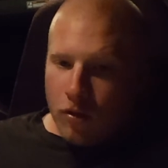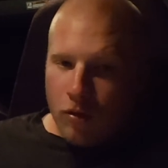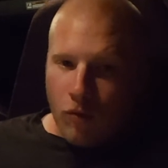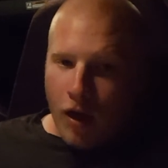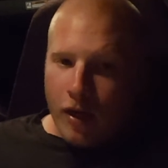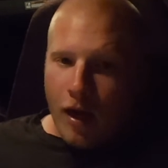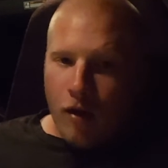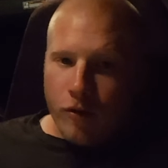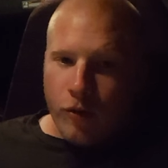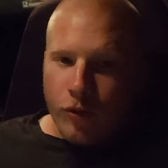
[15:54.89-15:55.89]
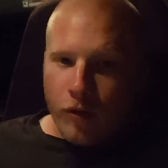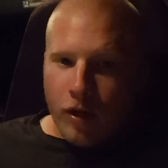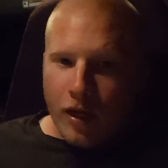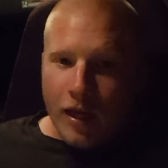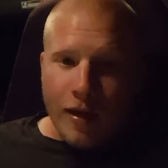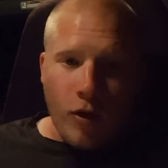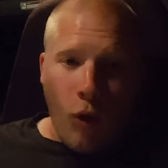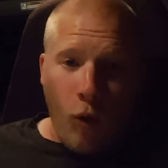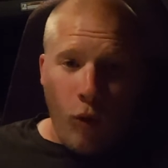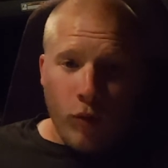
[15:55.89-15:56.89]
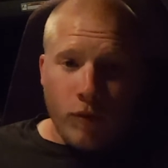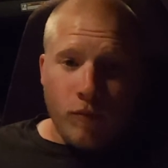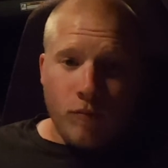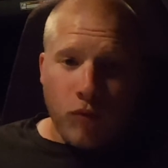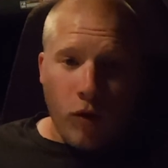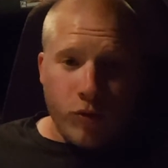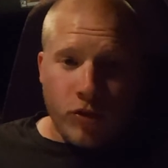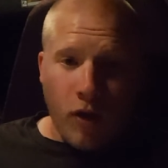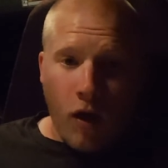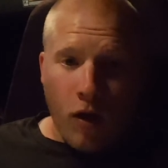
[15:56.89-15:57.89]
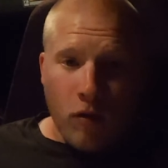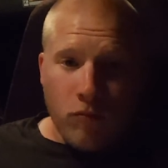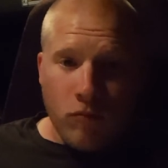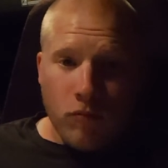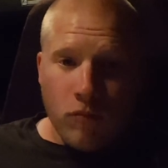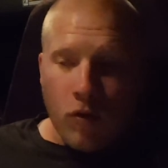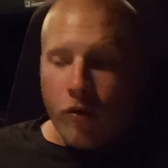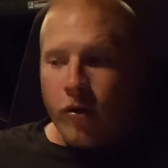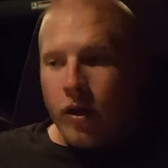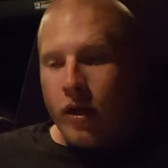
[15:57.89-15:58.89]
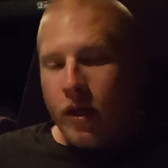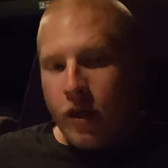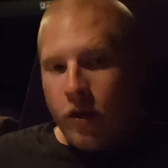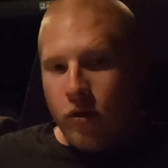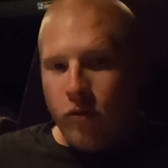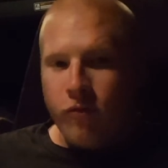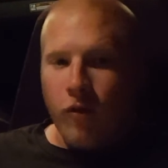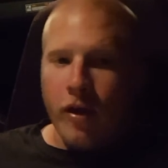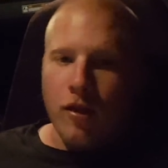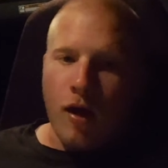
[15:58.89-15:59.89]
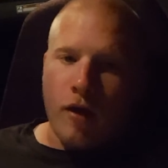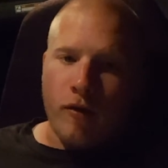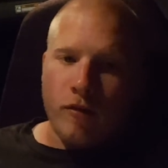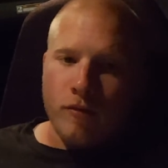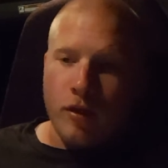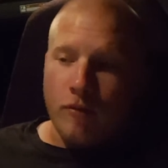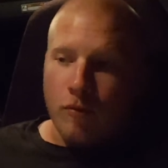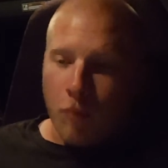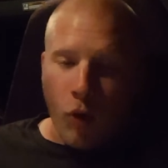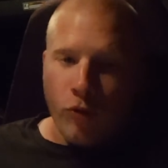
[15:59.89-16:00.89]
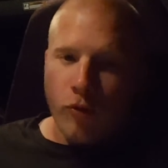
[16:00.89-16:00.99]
right now you're either going to get an old ProStar or you're going to get a new Freightliner, and both